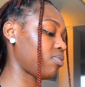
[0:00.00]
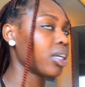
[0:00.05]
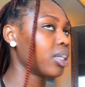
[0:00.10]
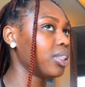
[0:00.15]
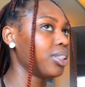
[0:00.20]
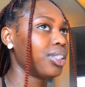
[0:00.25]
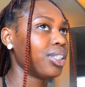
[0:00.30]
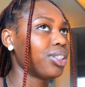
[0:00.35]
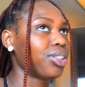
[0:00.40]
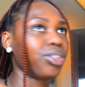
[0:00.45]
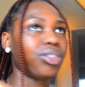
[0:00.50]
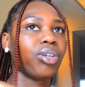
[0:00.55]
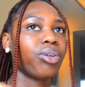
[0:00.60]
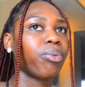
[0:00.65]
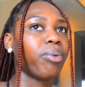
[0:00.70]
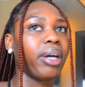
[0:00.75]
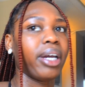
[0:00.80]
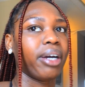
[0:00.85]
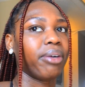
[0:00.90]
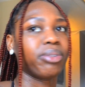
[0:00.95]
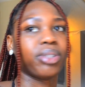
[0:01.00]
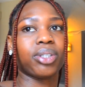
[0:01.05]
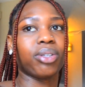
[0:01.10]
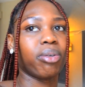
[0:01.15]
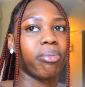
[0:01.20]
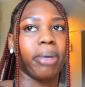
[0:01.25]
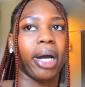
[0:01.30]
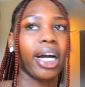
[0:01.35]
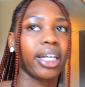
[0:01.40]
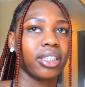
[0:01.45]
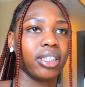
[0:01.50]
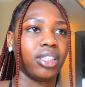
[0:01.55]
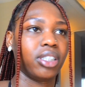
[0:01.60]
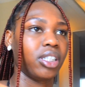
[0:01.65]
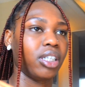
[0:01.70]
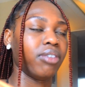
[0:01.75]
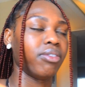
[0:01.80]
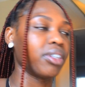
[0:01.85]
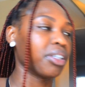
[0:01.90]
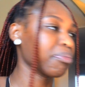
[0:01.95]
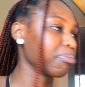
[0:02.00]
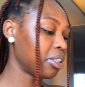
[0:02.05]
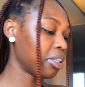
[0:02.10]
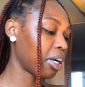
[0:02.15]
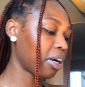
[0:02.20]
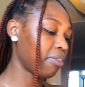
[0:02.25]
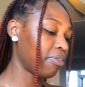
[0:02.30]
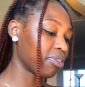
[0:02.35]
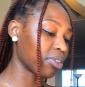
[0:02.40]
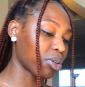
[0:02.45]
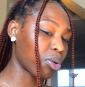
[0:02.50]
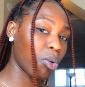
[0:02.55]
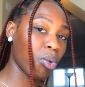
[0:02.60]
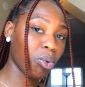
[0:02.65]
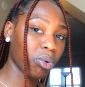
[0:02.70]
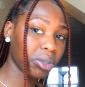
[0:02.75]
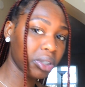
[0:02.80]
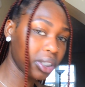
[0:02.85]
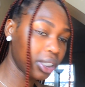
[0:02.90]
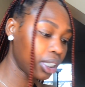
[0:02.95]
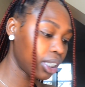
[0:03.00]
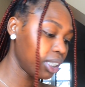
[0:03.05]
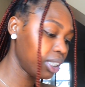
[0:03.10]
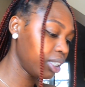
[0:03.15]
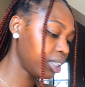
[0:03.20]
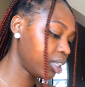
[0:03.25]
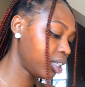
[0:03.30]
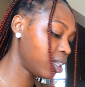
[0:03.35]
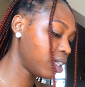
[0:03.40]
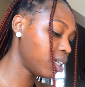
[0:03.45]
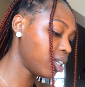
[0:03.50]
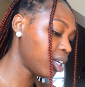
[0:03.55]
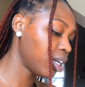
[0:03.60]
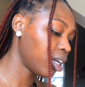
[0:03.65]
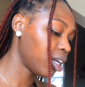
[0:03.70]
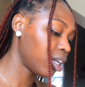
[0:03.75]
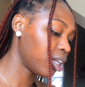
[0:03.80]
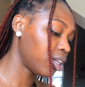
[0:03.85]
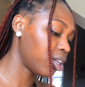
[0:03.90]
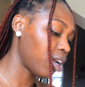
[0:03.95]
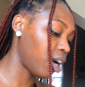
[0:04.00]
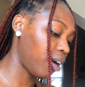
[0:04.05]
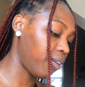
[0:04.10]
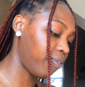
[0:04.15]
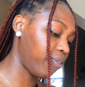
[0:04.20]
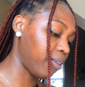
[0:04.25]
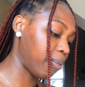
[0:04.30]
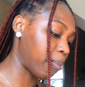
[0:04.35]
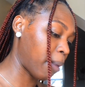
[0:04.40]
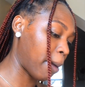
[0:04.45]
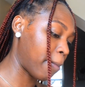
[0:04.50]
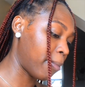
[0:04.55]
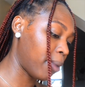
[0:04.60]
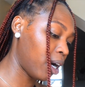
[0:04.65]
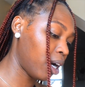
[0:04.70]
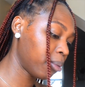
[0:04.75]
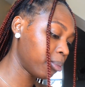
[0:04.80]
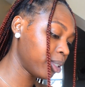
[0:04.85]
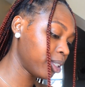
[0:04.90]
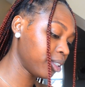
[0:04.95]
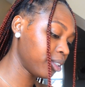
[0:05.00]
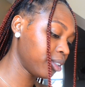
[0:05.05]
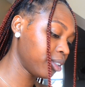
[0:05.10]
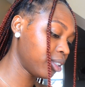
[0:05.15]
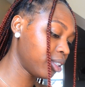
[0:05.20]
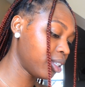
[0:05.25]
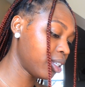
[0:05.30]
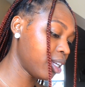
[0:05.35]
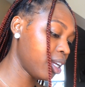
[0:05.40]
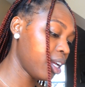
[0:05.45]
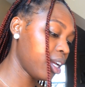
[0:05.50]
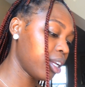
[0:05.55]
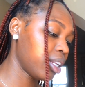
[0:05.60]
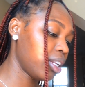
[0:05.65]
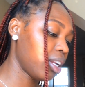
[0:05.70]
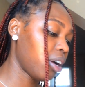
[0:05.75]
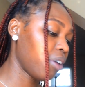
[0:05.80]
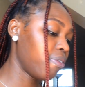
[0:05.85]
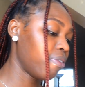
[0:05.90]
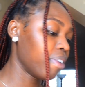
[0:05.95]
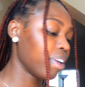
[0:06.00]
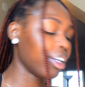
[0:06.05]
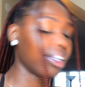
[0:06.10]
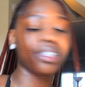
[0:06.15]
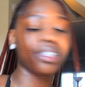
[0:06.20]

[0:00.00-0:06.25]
because there's no way I was going back to shaving. Not for quarantine, not for my mama, not for a